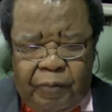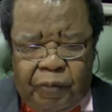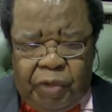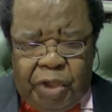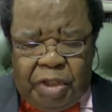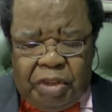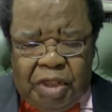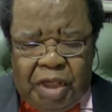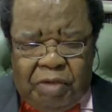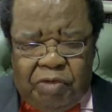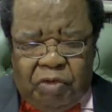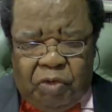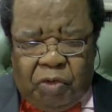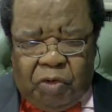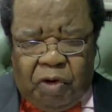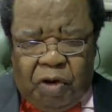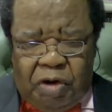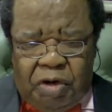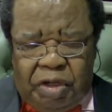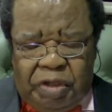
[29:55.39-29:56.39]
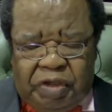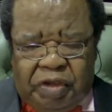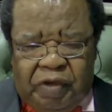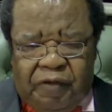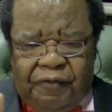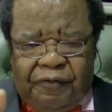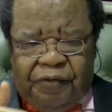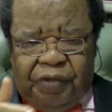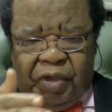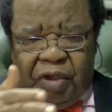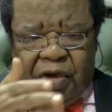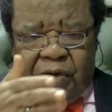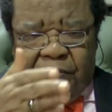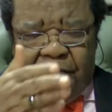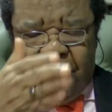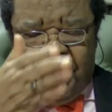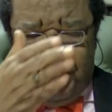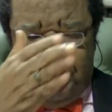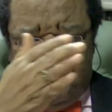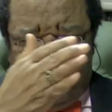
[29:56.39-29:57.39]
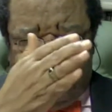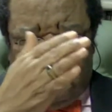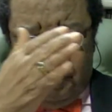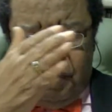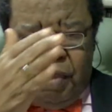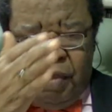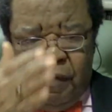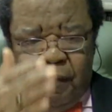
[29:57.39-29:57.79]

whether you call it a figment